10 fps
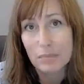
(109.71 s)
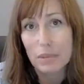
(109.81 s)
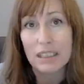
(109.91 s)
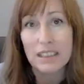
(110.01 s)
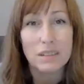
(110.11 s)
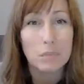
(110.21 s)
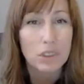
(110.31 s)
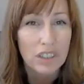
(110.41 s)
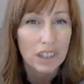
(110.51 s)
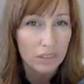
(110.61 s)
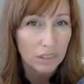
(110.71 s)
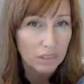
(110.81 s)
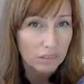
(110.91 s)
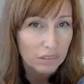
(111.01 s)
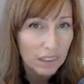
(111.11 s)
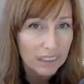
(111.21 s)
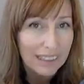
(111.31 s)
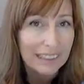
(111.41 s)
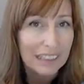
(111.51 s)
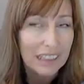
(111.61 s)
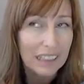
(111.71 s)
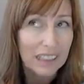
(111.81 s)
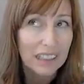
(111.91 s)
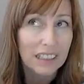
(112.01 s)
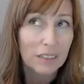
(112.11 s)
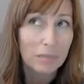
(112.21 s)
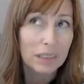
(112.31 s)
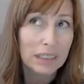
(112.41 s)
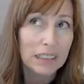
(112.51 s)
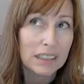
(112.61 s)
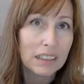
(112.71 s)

pain is more general and ache can be